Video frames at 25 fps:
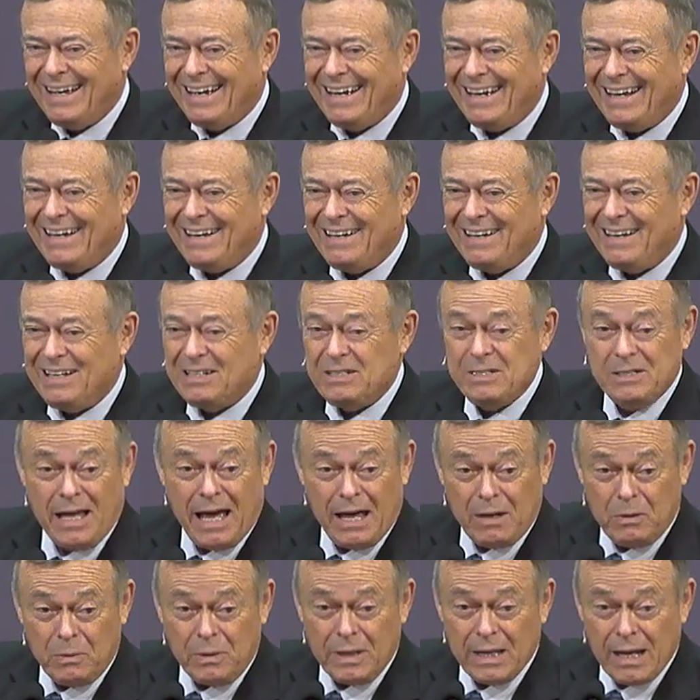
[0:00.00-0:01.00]
uh, it's
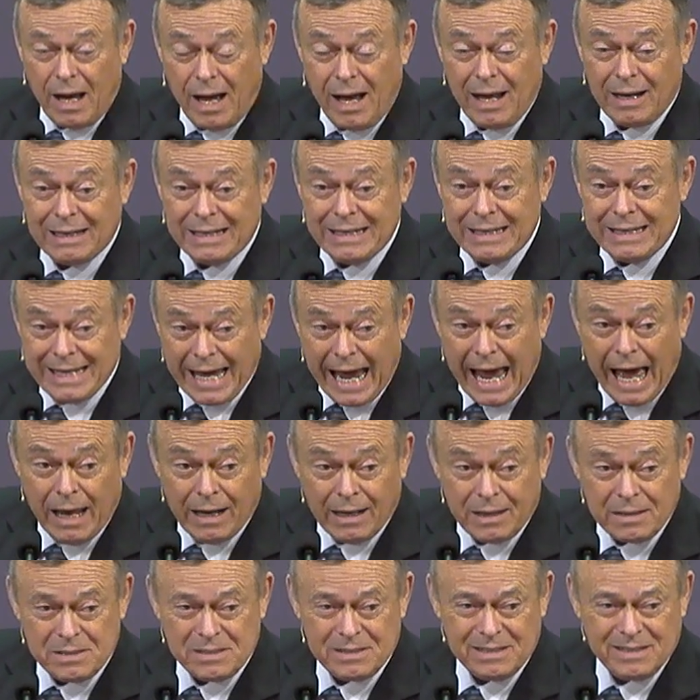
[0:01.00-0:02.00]
not only hot in
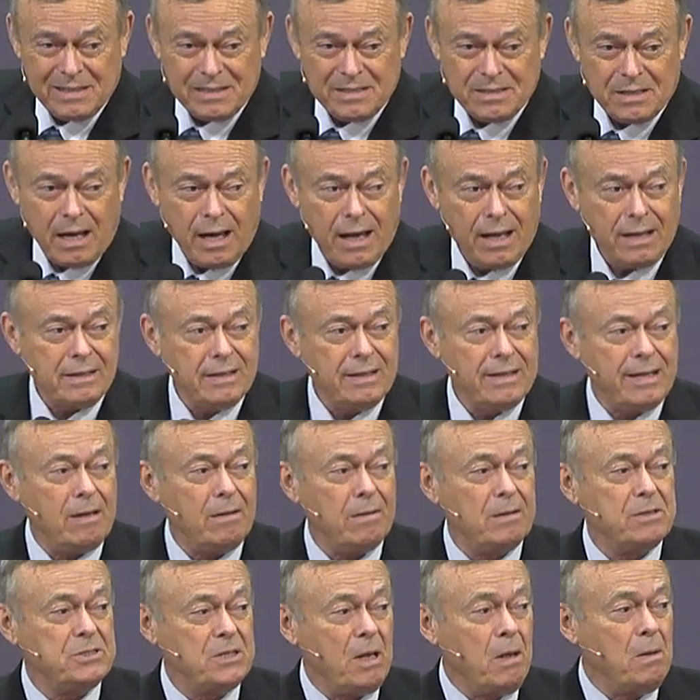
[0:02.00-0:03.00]
Dallas, it's hot in
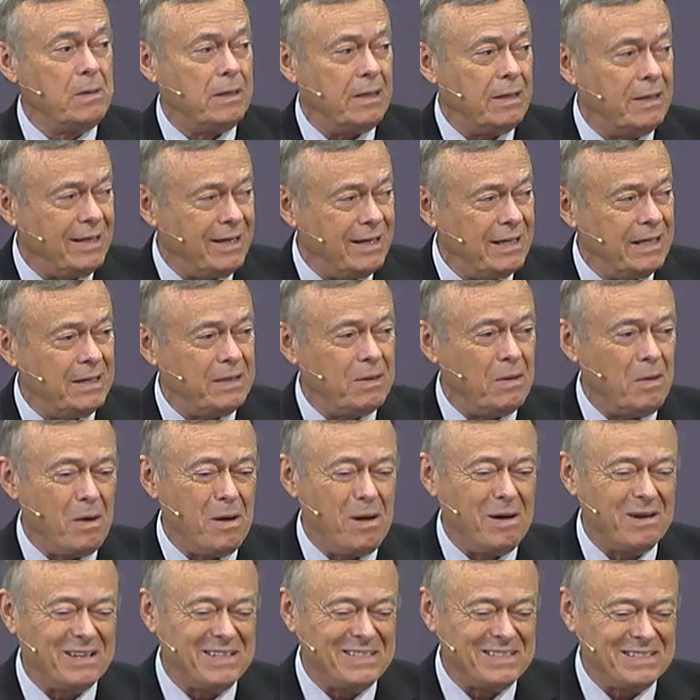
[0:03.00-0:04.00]
Arizona in
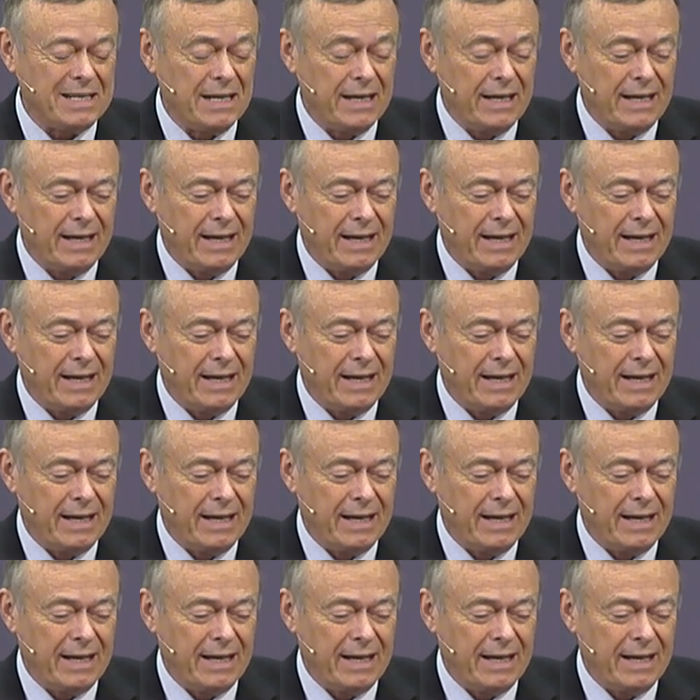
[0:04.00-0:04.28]
August